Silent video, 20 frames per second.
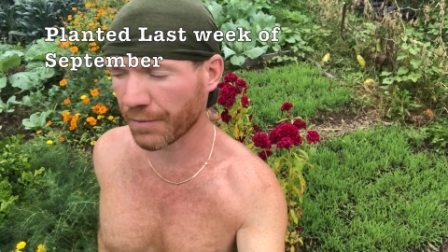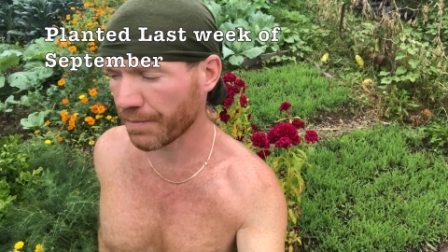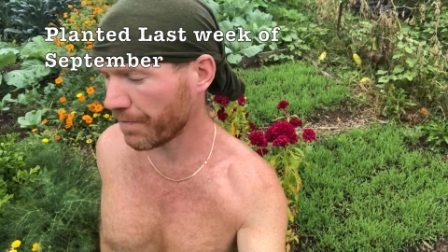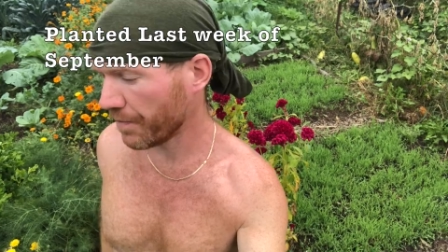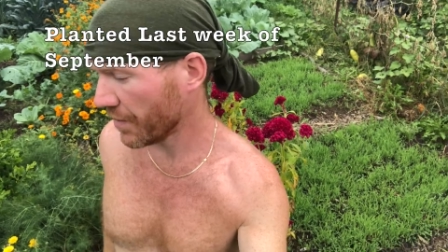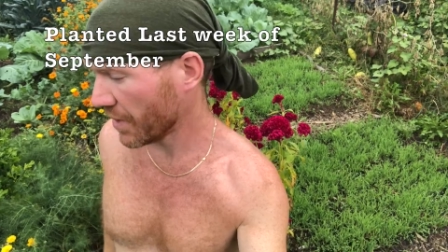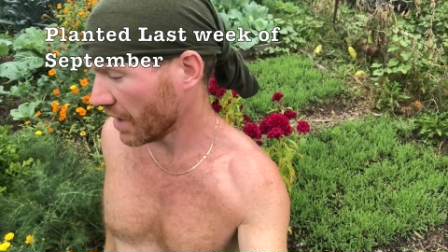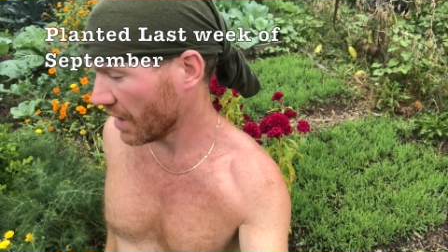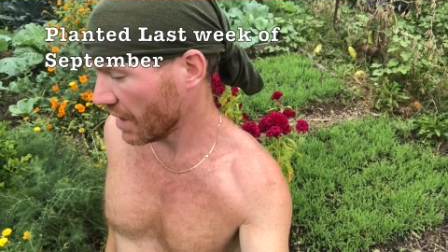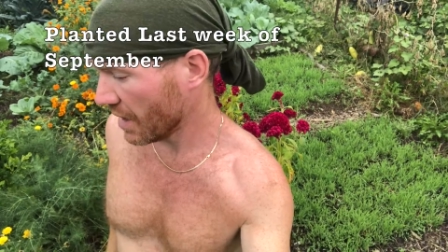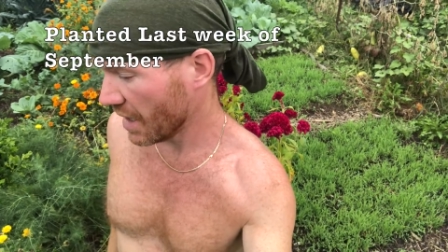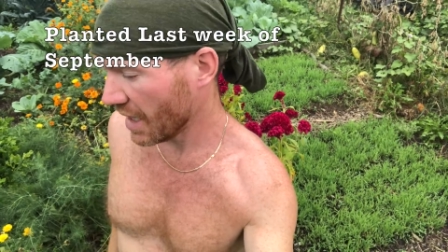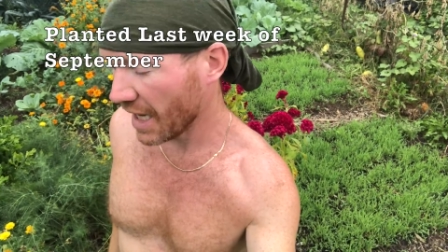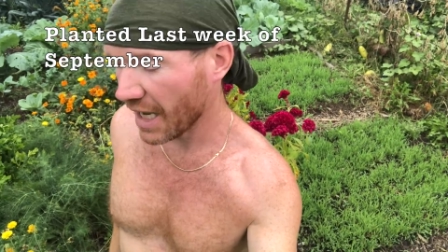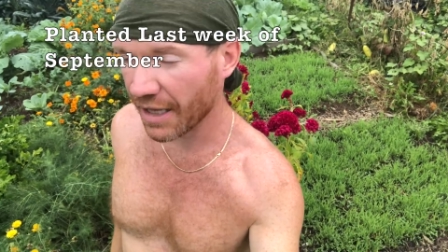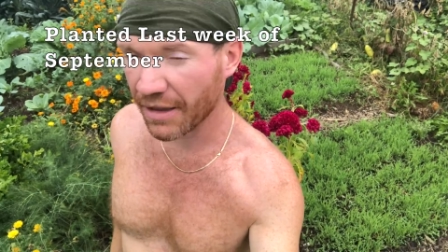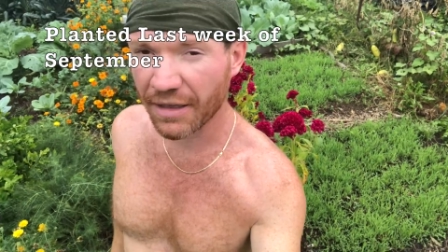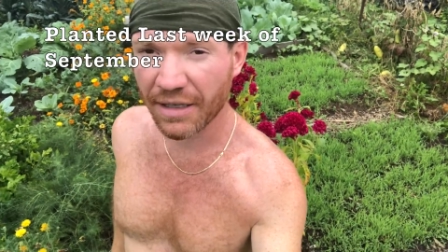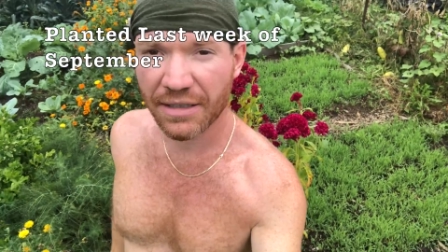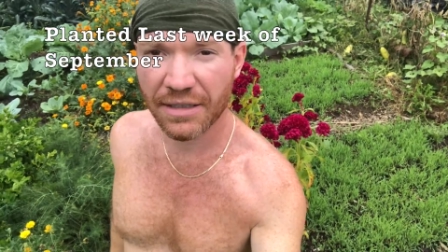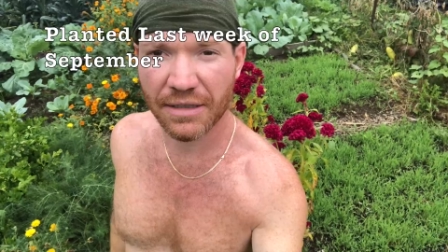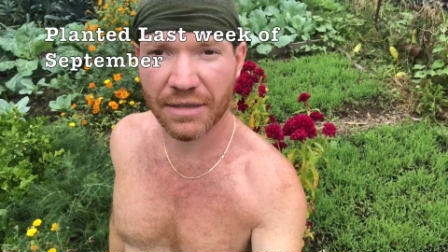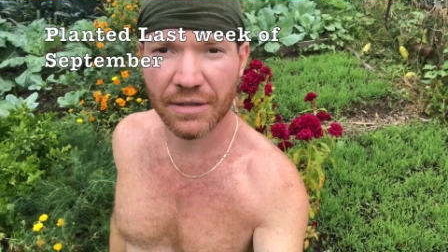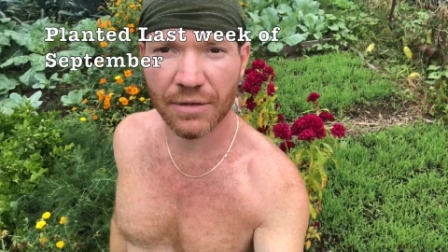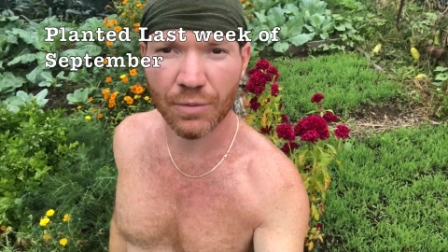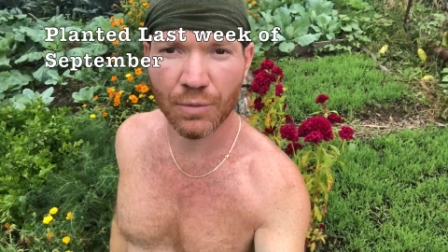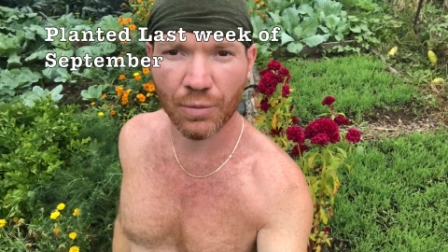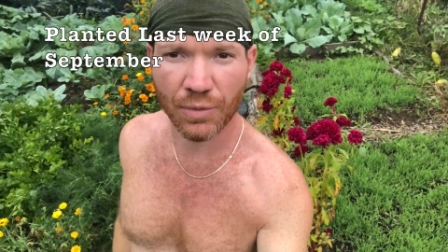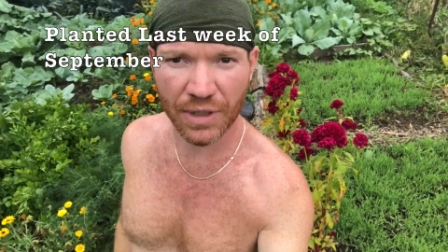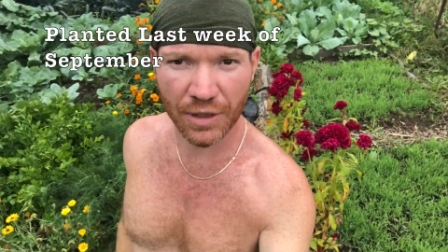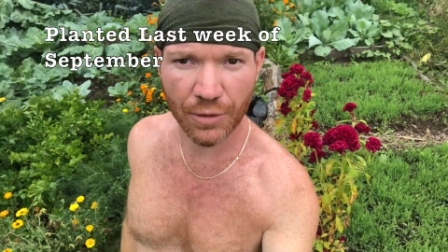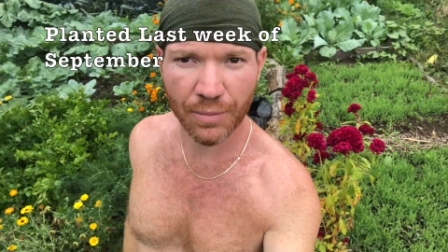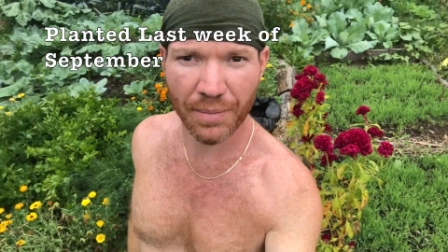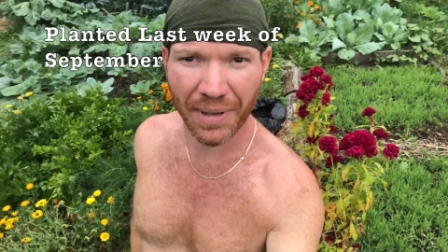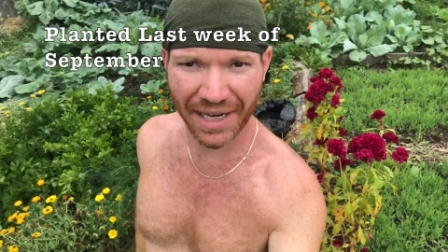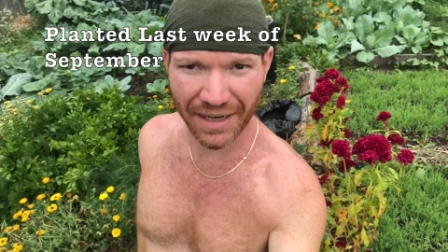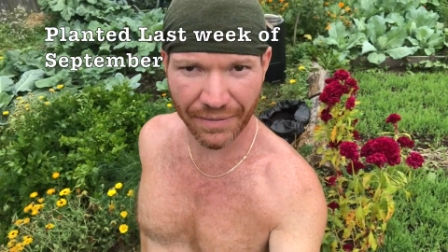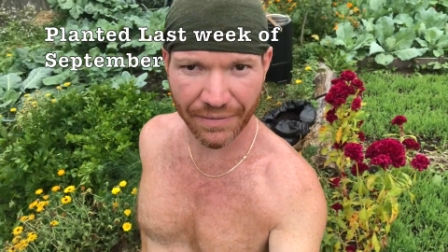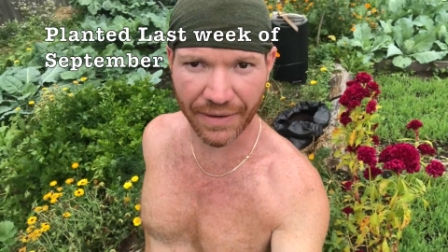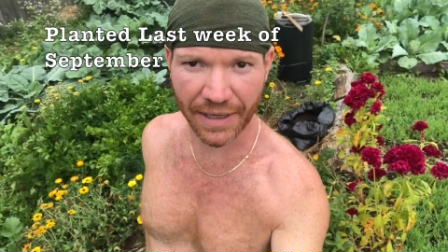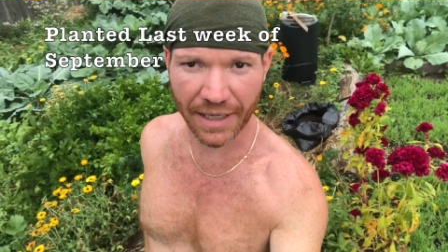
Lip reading: September. And